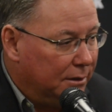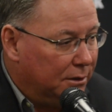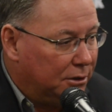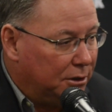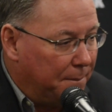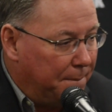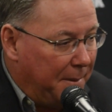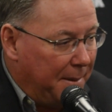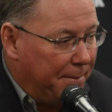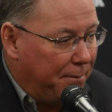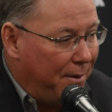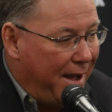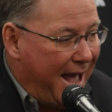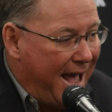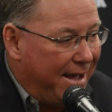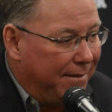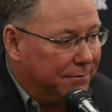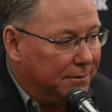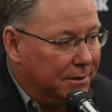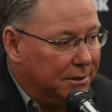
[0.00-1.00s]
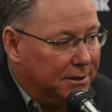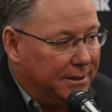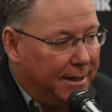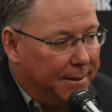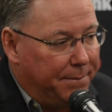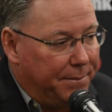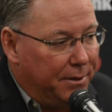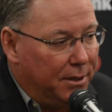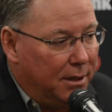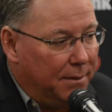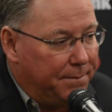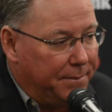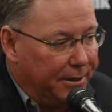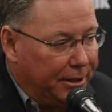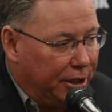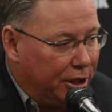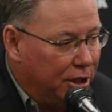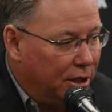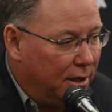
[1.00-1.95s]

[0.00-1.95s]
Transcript: some people have to step up and